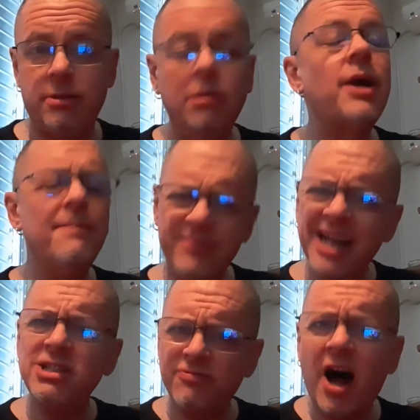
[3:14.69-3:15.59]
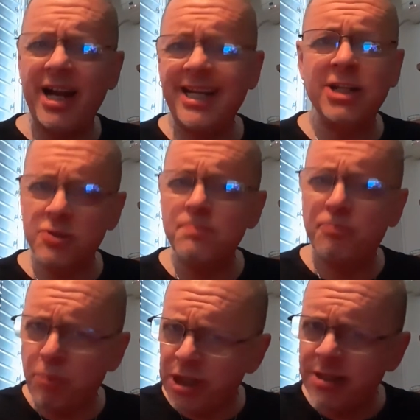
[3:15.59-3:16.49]
Okay, that's fine. That's
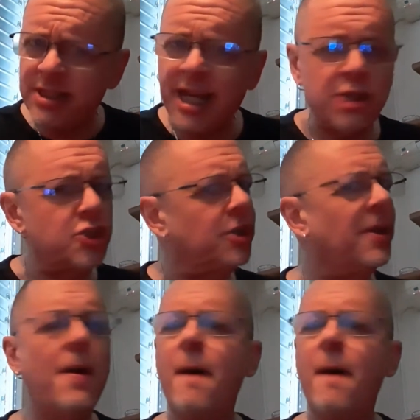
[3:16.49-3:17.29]
pronunciation.